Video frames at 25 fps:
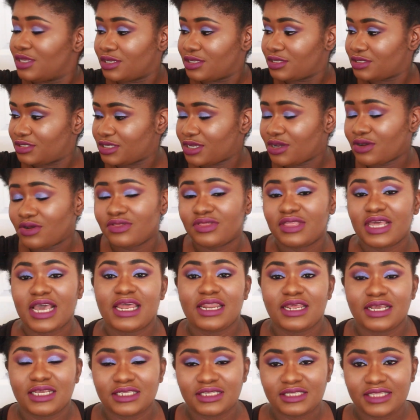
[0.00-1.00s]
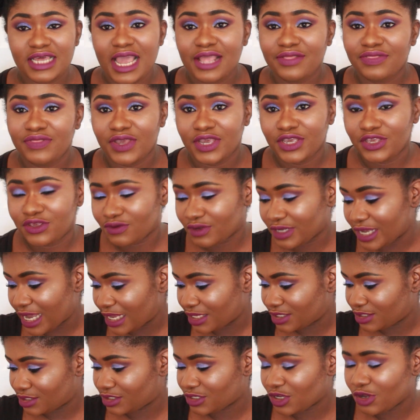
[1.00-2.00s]
So that is that. Thank you
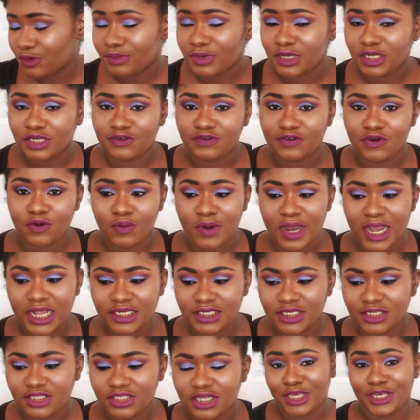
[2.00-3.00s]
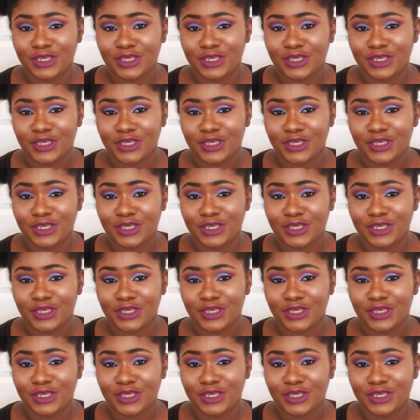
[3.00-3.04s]
guys so much for watching.